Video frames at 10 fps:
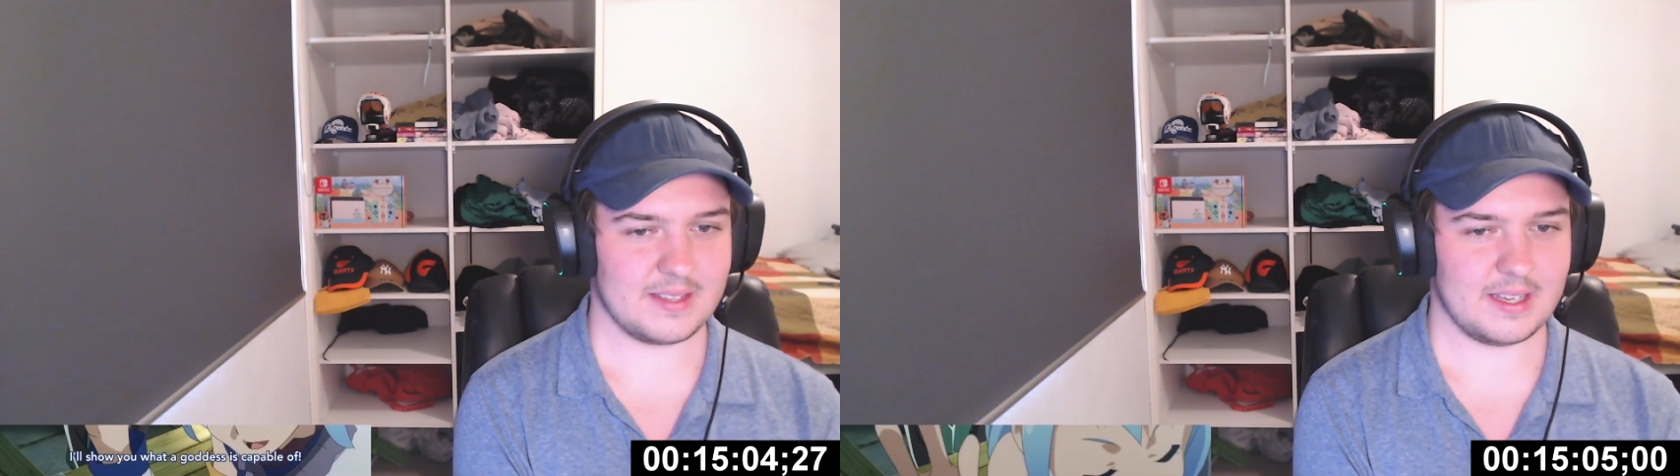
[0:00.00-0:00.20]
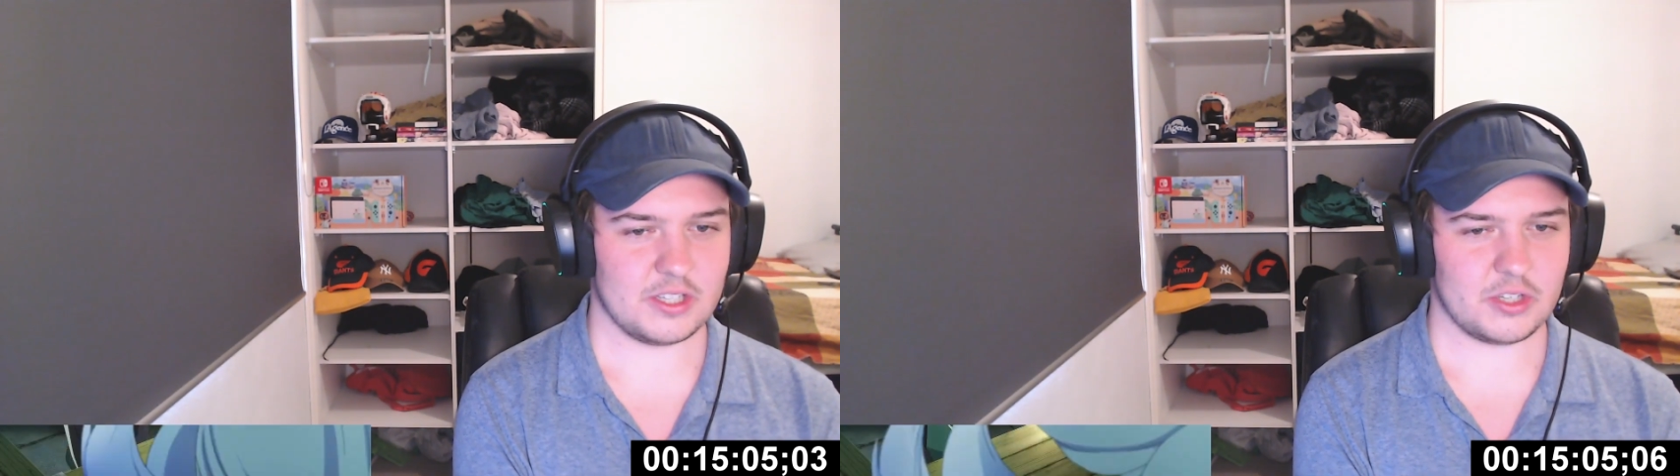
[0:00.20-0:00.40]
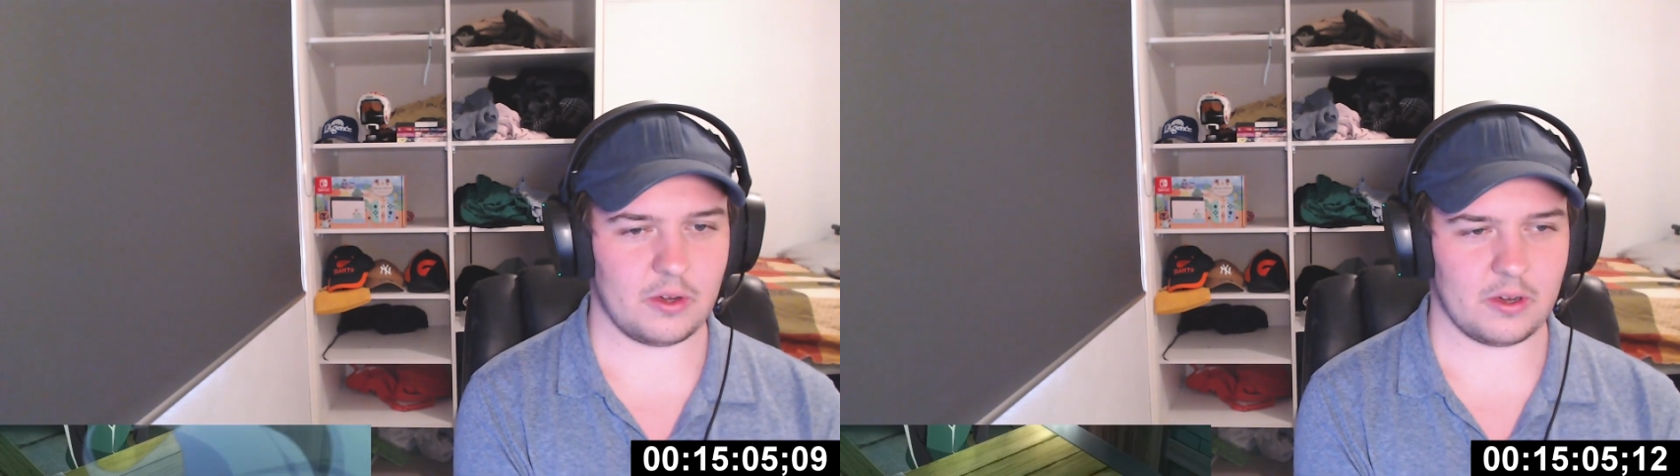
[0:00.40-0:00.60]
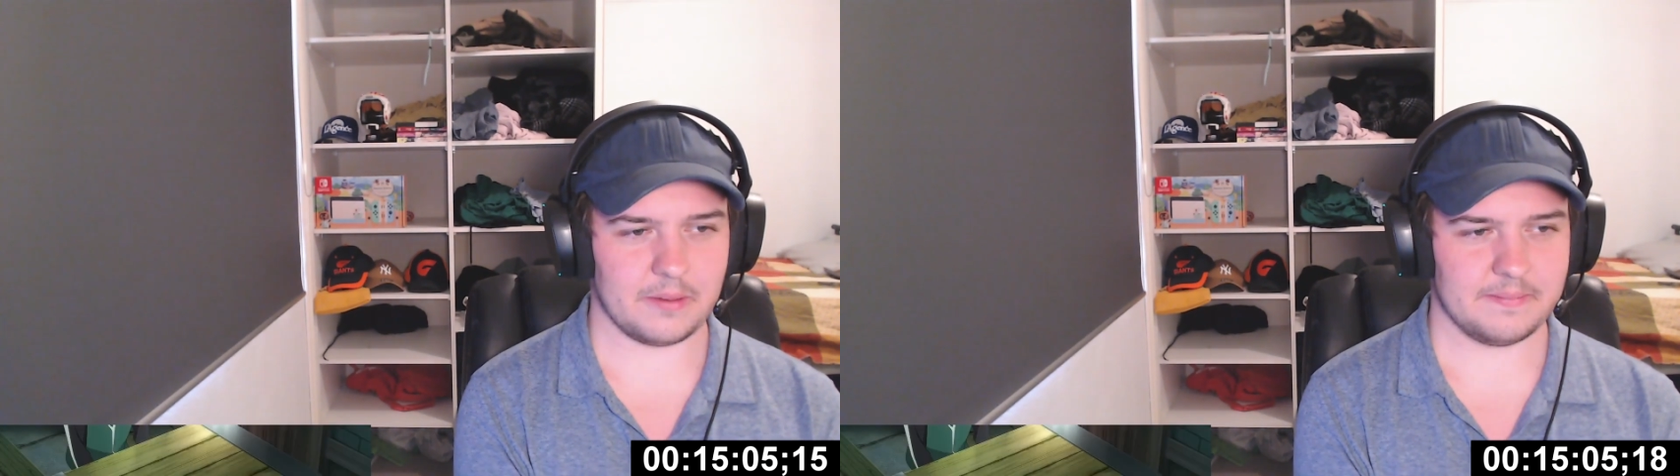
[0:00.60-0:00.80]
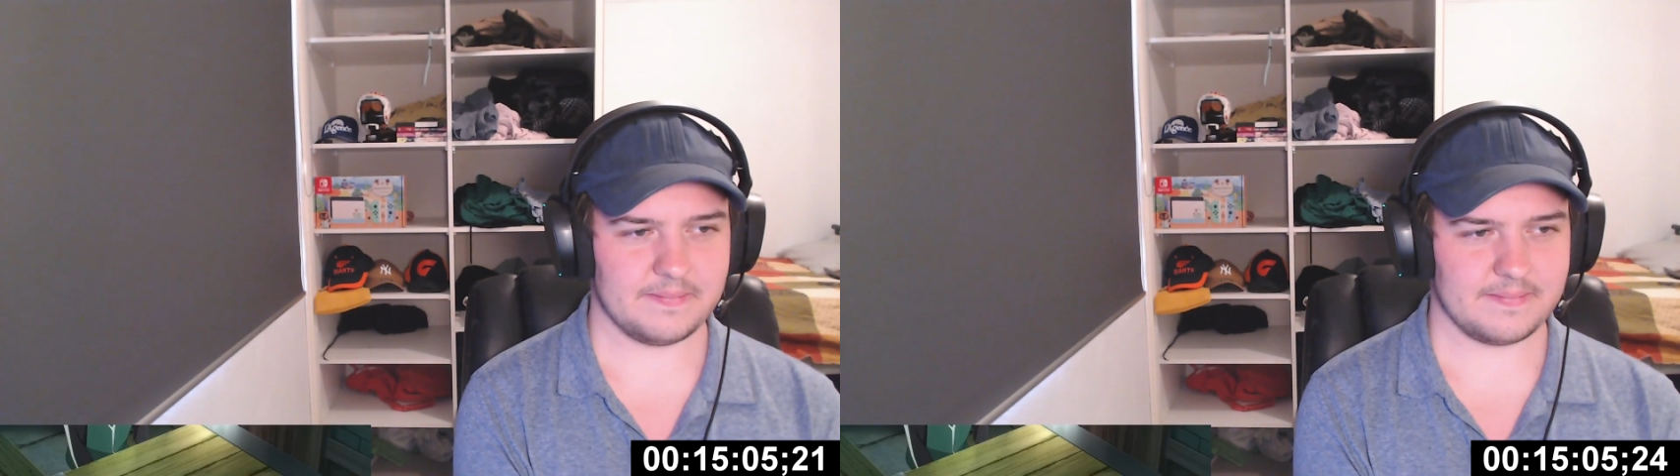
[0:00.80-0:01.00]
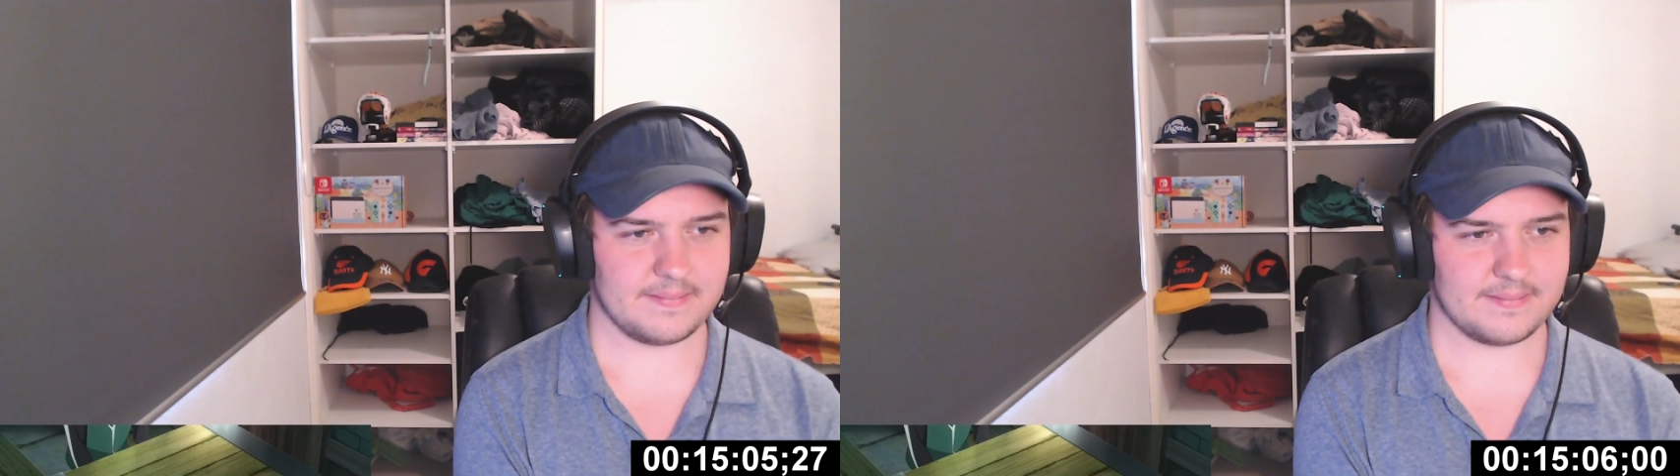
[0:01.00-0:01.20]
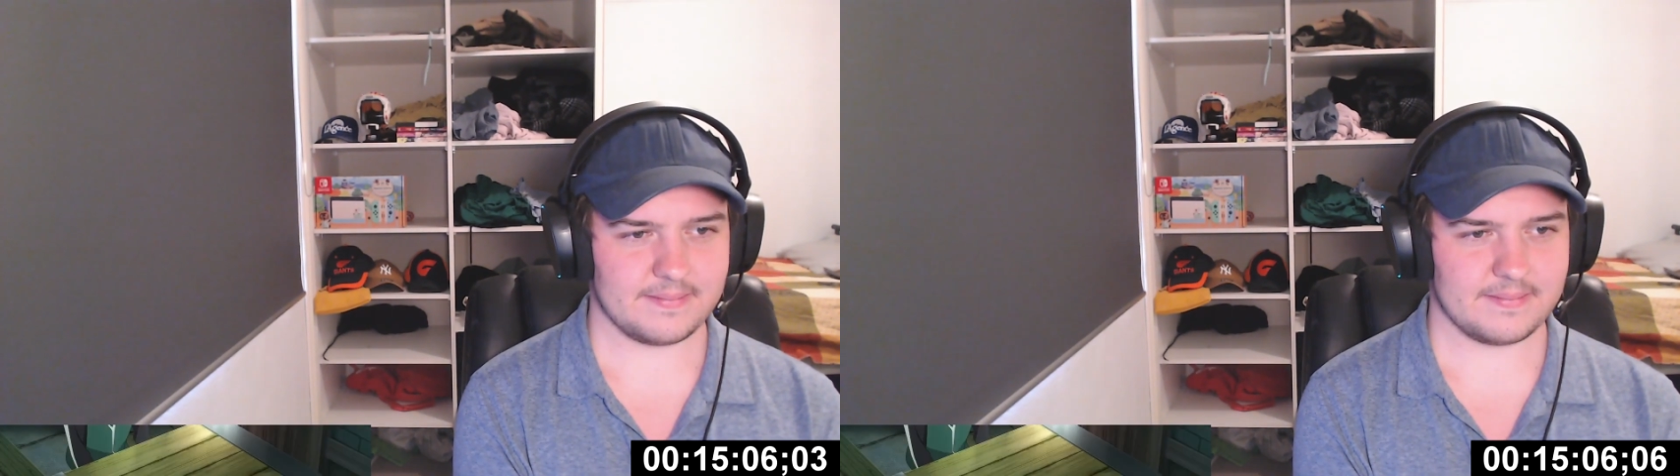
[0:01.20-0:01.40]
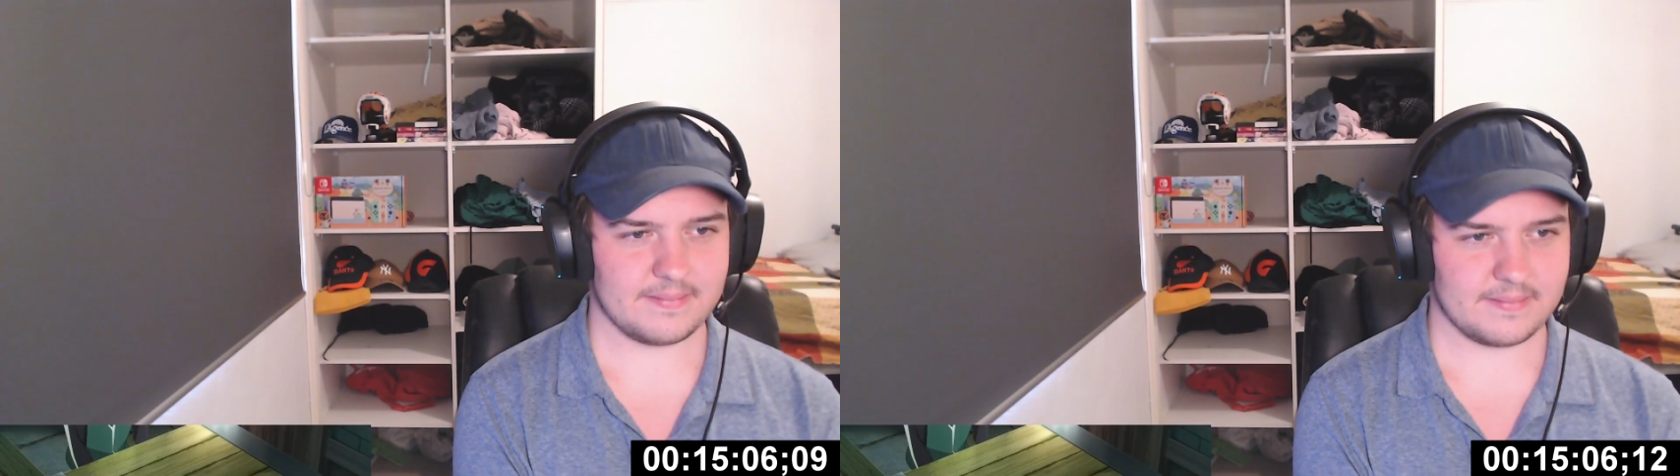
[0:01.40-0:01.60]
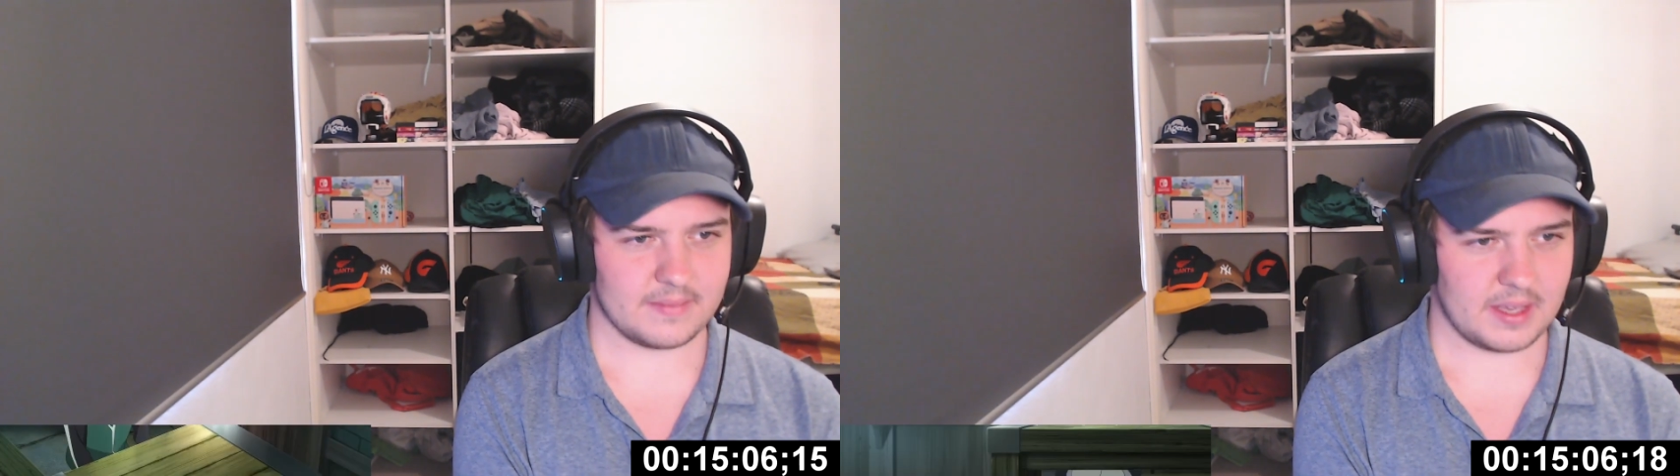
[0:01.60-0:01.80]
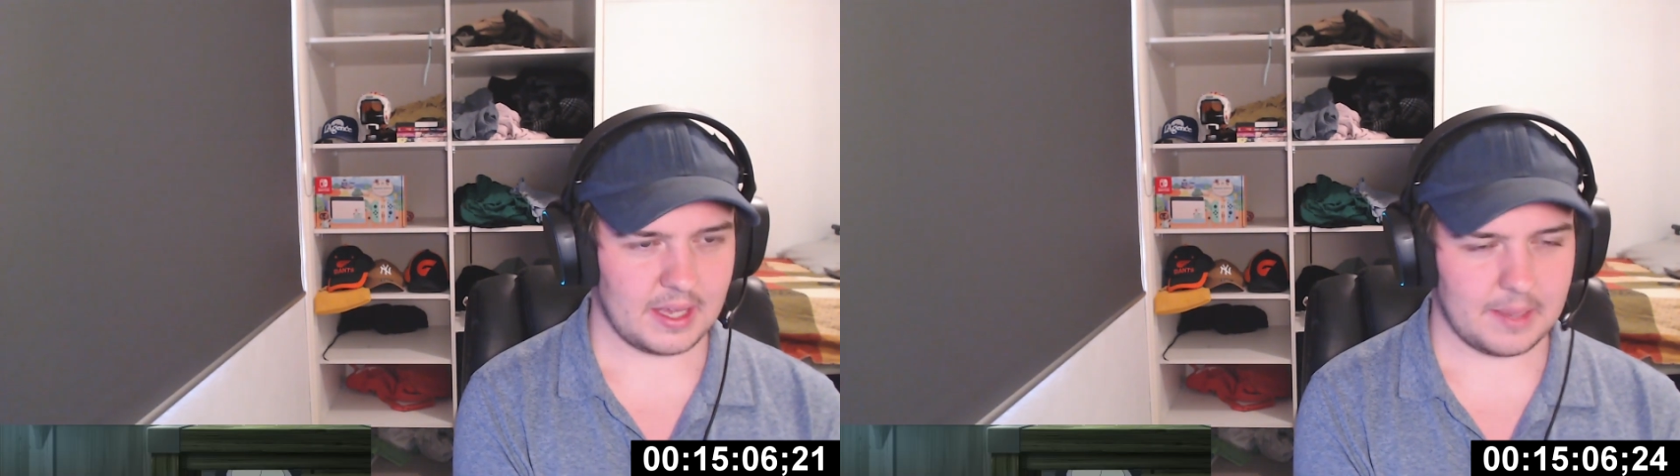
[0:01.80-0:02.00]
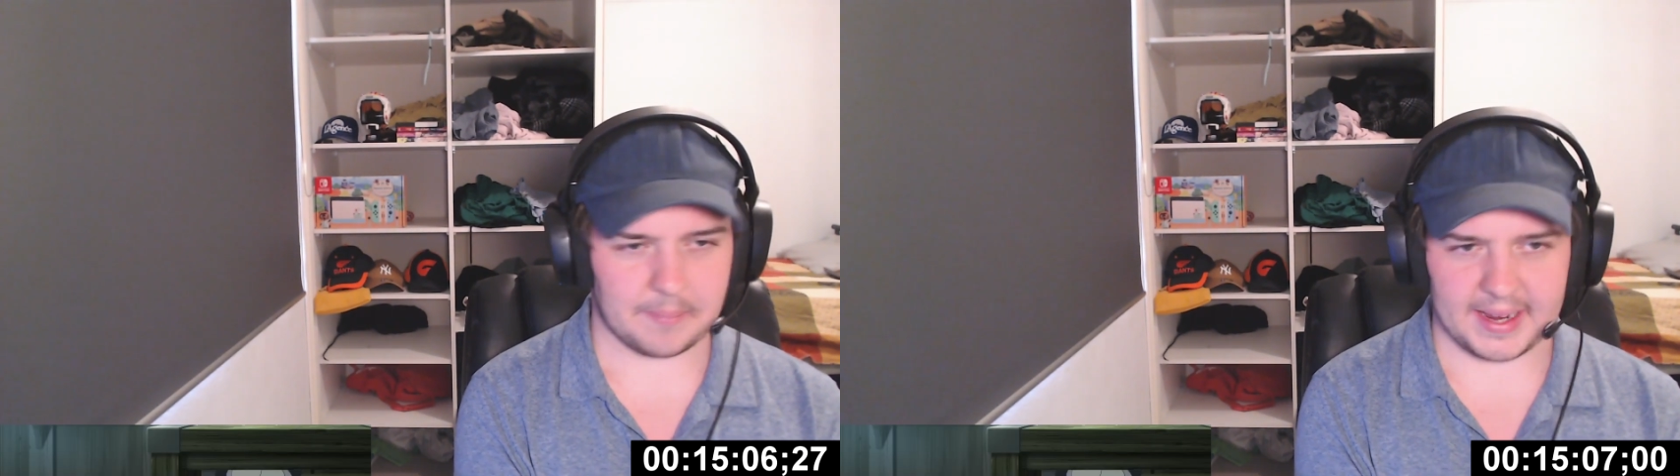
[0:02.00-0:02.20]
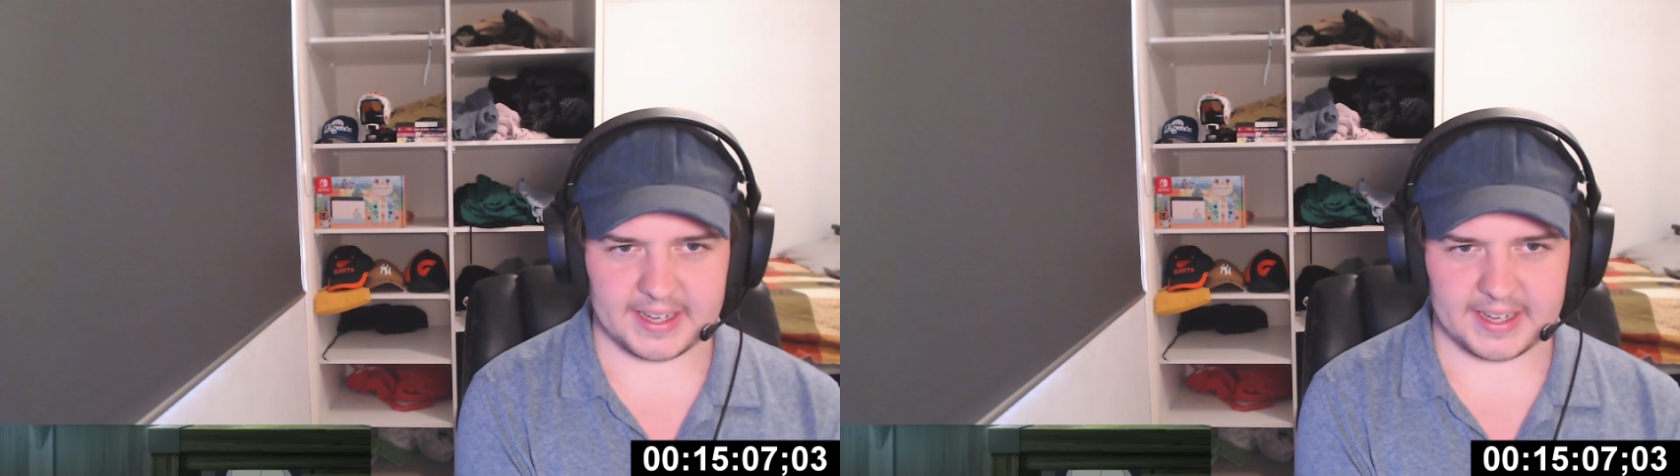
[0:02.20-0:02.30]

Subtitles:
Sure. Make